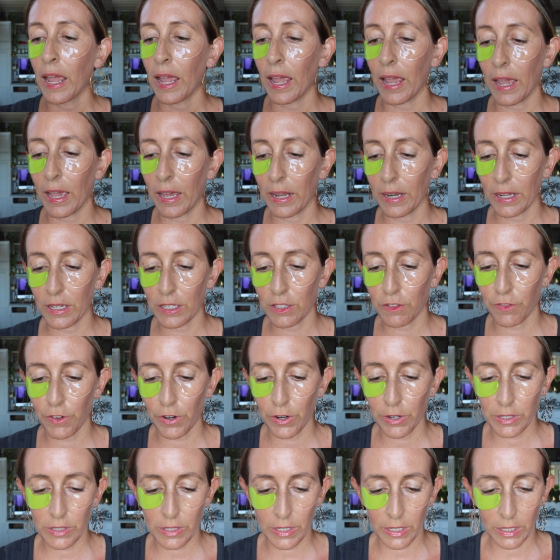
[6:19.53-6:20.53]
And as
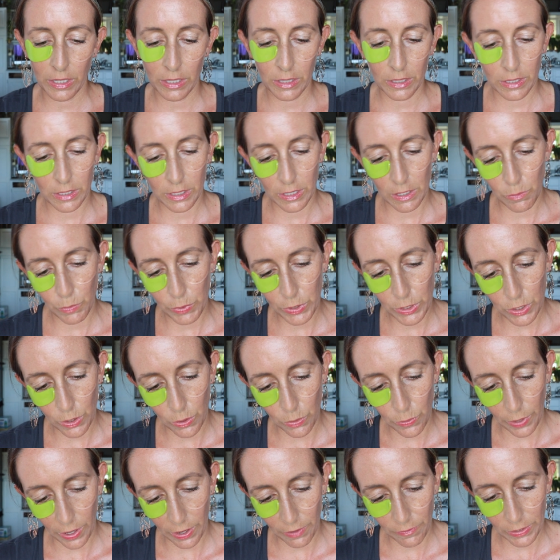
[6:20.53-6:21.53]
far as I can see, we
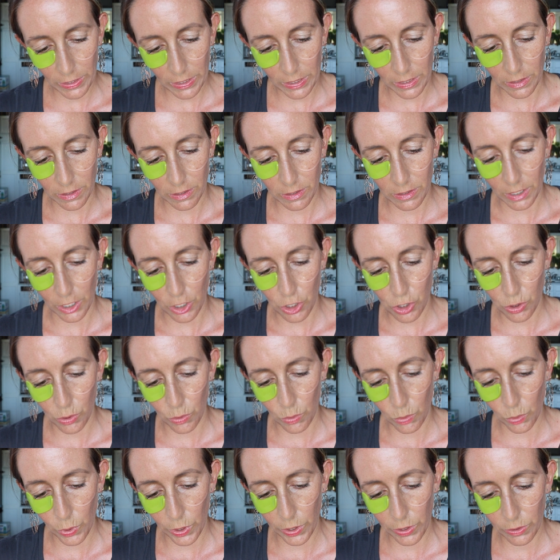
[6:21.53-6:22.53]
don't have any
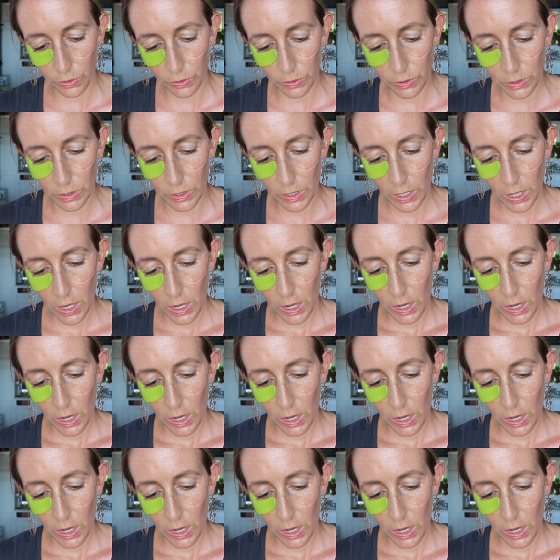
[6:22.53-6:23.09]
essential oils.